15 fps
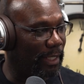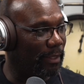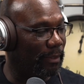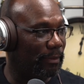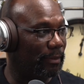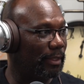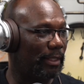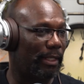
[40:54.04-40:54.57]

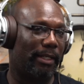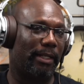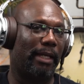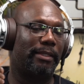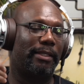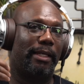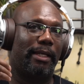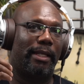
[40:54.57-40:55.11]
Right. And
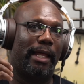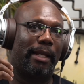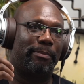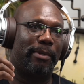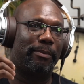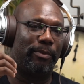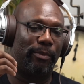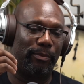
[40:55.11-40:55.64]
I think a lot
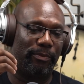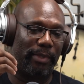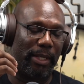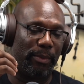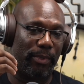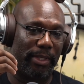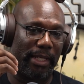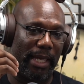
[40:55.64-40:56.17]
of people,
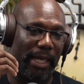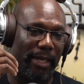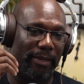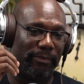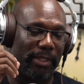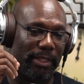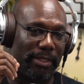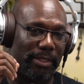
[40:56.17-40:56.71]
they want to
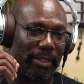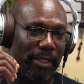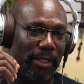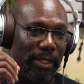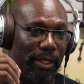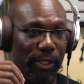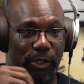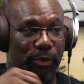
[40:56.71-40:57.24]
have this
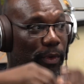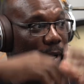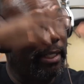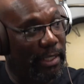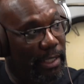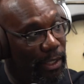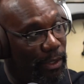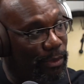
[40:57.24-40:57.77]

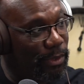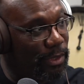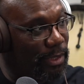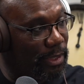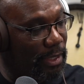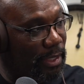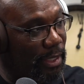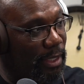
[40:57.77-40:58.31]

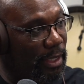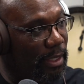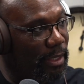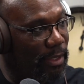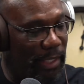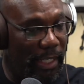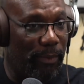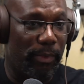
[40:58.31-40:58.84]
grandiose
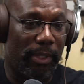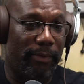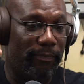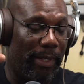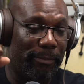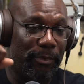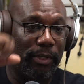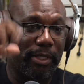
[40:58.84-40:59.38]
thing. Well,
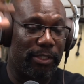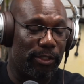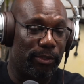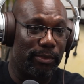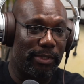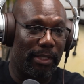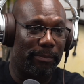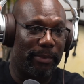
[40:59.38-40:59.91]
if I'm going to
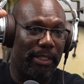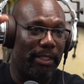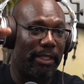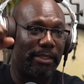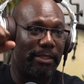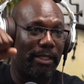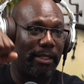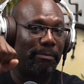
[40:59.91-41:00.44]
do something, it
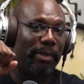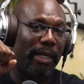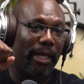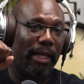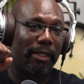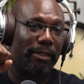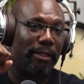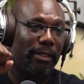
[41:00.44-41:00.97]
needs to
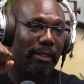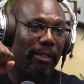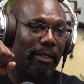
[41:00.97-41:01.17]
impact